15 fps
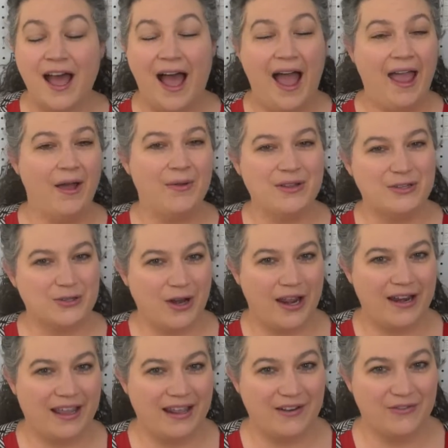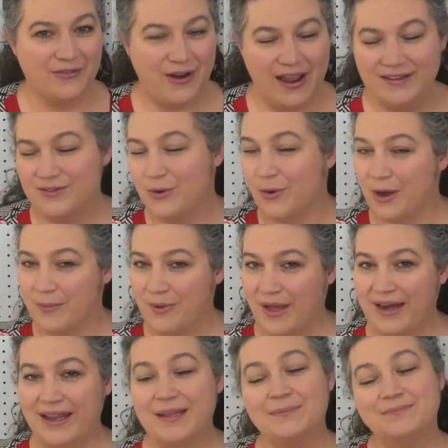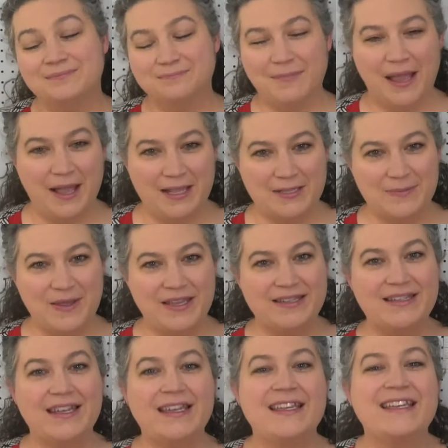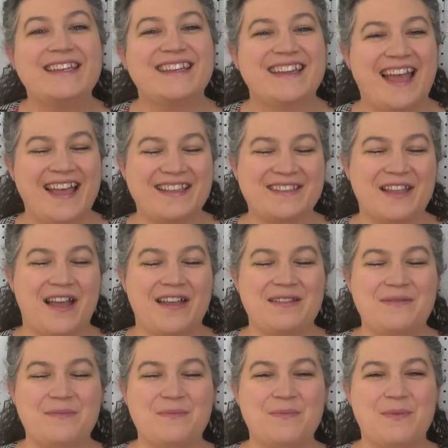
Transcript: I always try to get a friend or a buddy. My husband has gotten